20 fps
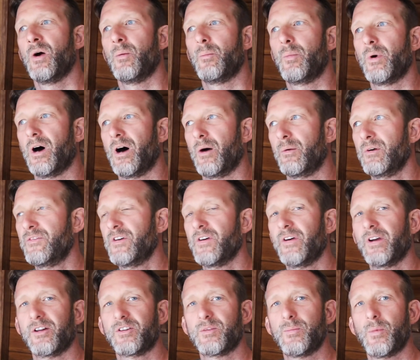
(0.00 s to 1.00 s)
But we feel
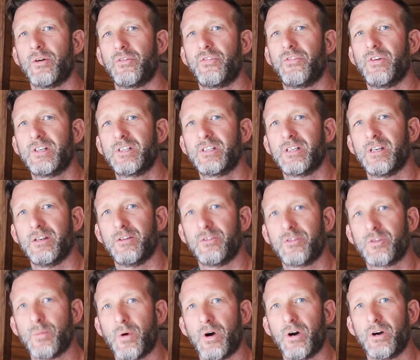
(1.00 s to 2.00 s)
like it's more efficient and
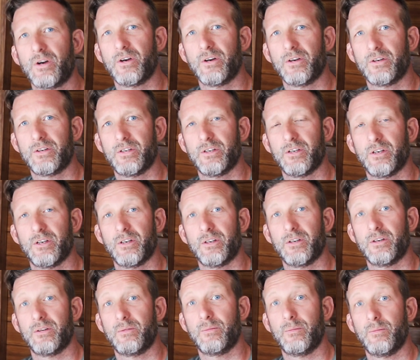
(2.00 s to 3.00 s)
smarter
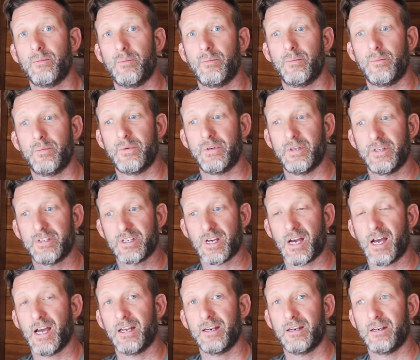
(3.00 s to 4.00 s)
to
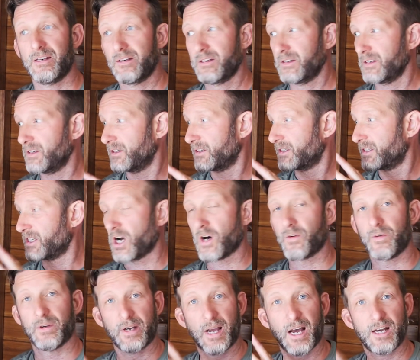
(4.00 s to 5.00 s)
design your
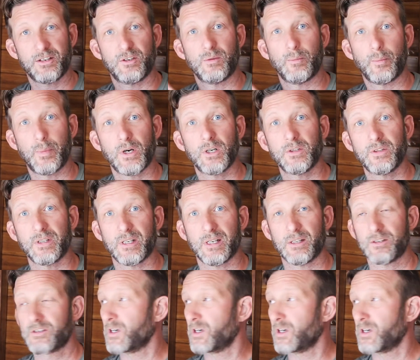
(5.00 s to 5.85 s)
shelving as you're building it.